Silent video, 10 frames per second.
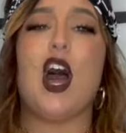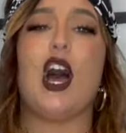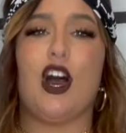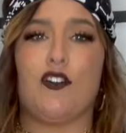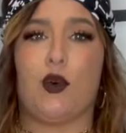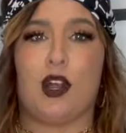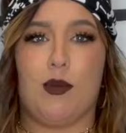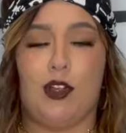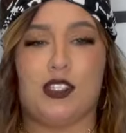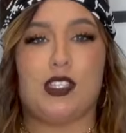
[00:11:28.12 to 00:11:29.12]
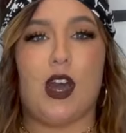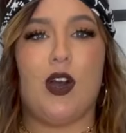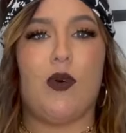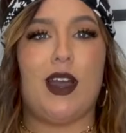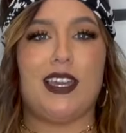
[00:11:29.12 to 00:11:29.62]
affordable.
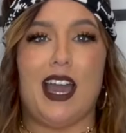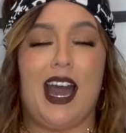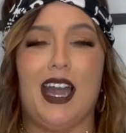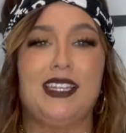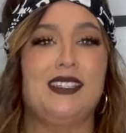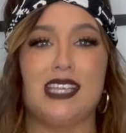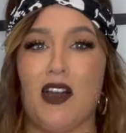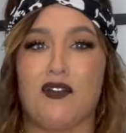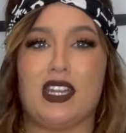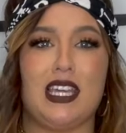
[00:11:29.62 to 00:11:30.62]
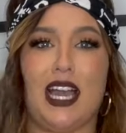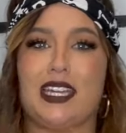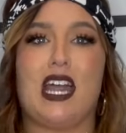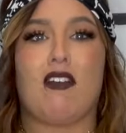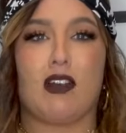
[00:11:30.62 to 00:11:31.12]
So yeah, I definitely, I
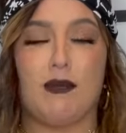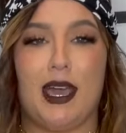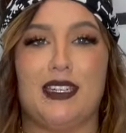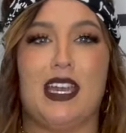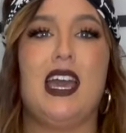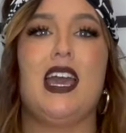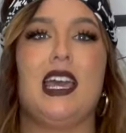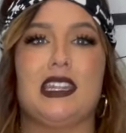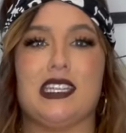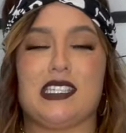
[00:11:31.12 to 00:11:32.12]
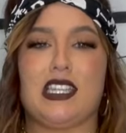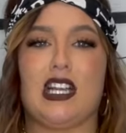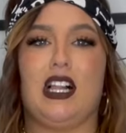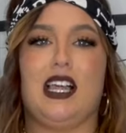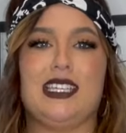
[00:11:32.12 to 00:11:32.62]
cannot recommend this
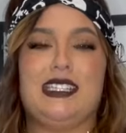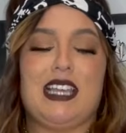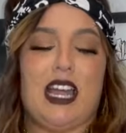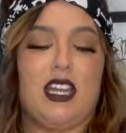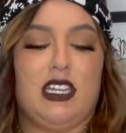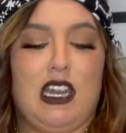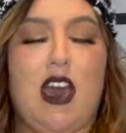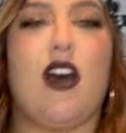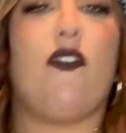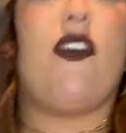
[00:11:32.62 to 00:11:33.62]
little set enough.